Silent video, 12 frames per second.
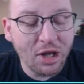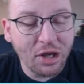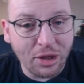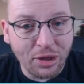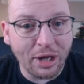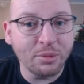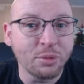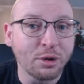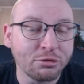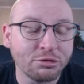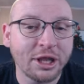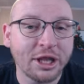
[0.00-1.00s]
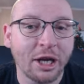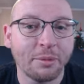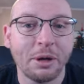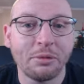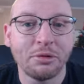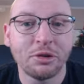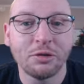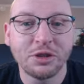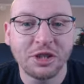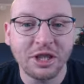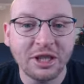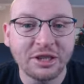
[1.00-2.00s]
Then we'll recap how the
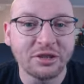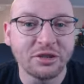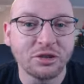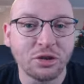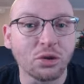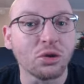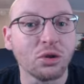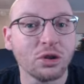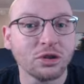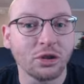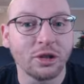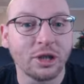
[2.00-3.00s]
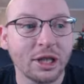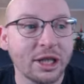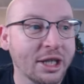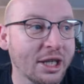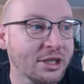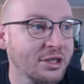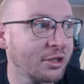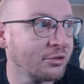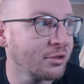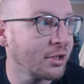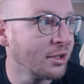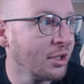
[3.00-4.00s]
season as a whole has gone, the league,
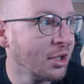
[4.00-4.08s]
etc.